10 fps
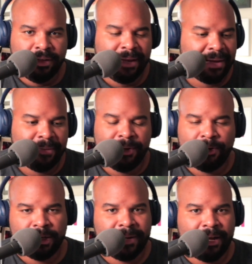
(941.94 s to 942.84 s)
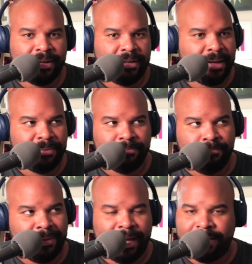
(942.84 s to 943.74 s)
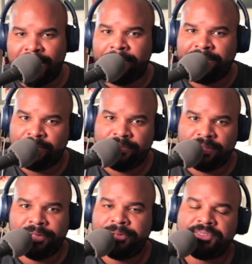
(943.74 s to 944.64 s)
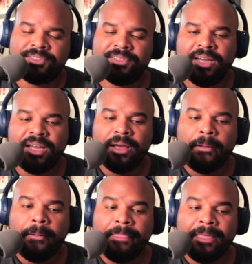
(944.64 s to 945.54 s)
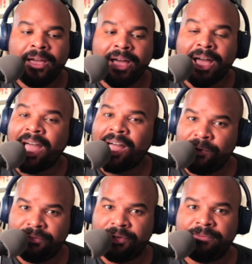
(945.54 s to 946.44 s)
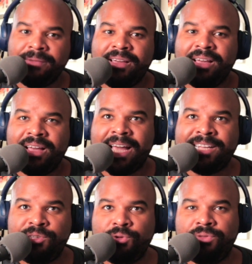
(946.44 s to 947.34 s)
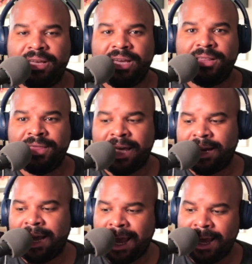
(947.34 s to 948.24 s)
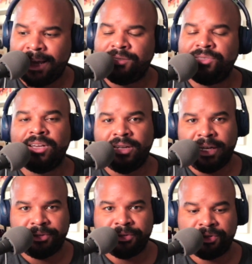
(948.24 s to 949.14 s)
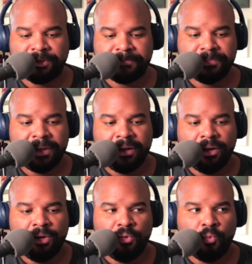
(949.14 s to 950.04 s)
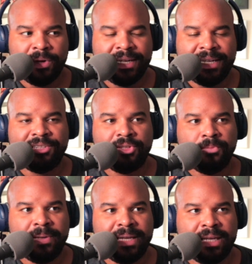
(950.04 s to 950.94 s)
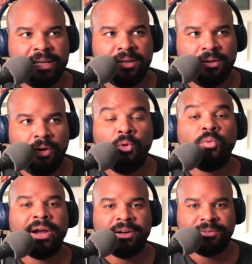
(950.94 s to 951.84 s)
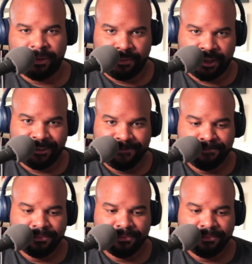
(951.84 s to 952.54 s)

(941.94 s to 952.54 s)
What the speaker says: I've been all about it. I've been buying a lot of my stuff on clearance. However, I do think that as collectors, we need to be aware of something.